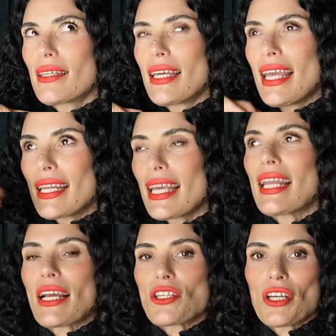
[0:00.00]
in
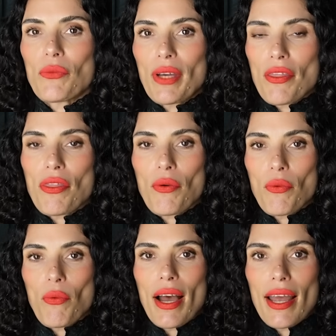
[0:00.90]
connection with
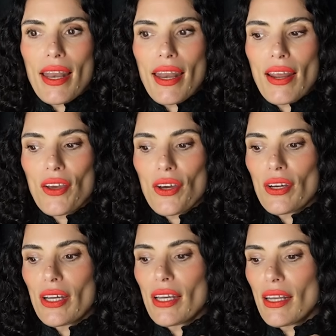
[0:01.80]
what
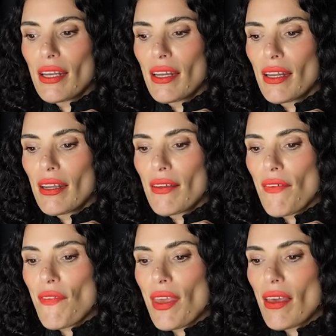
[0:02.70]
could
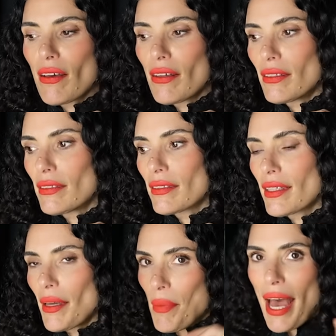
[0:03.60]
feel
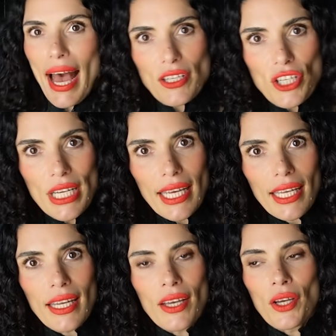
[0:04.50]

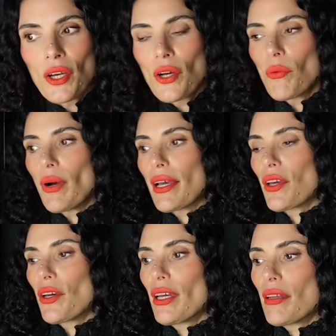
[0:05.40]
compassionate, what
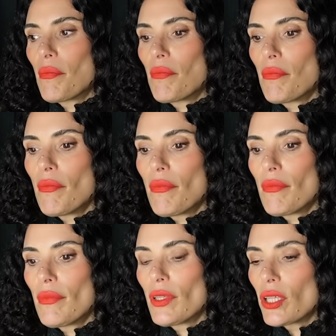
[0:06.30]
could
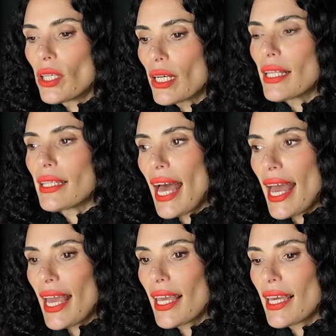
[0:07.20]
look
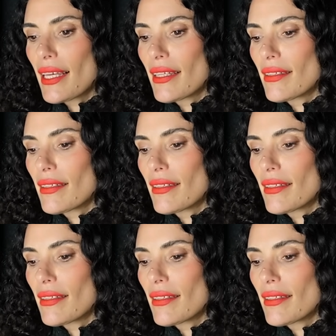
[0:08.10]
like